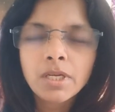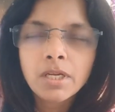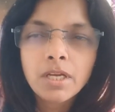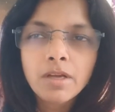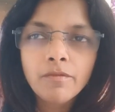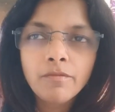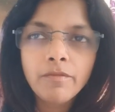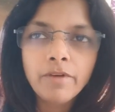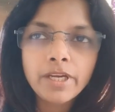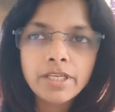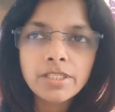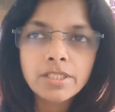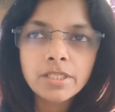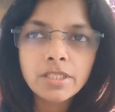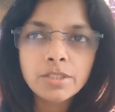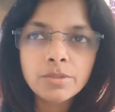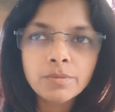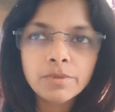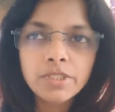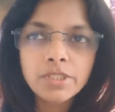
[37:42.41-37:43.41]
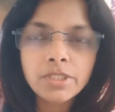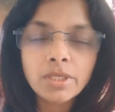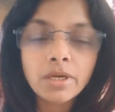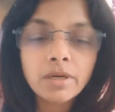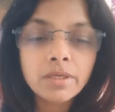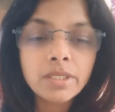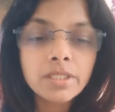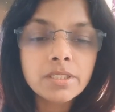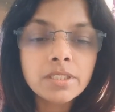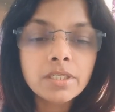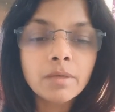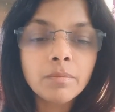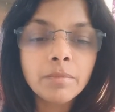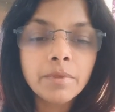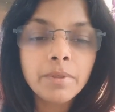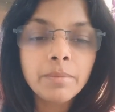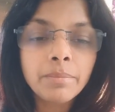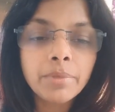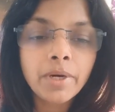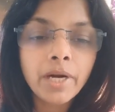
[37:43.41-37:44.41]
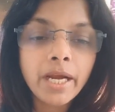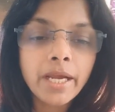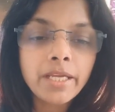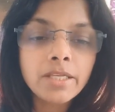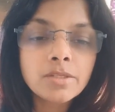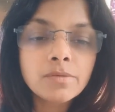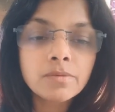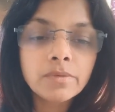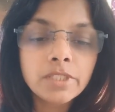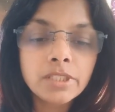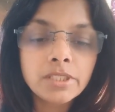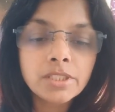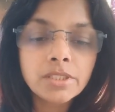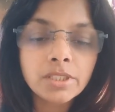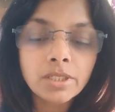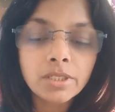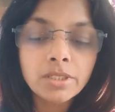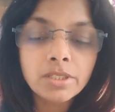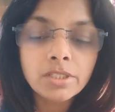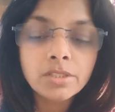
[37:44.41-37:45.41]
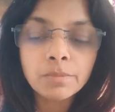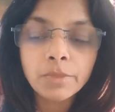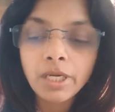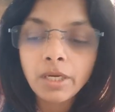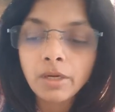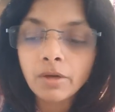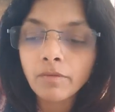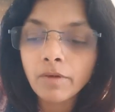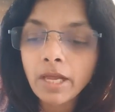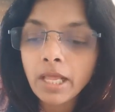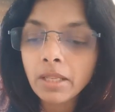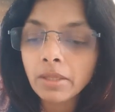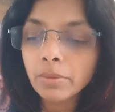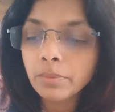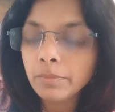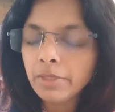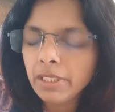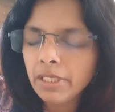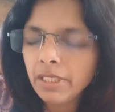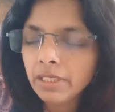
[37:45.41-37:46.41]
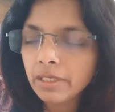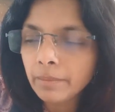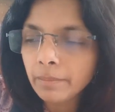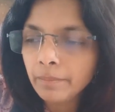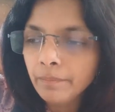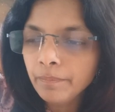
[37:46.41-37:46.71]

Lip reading: vessels which are reasonably priced, which is made of aluminium,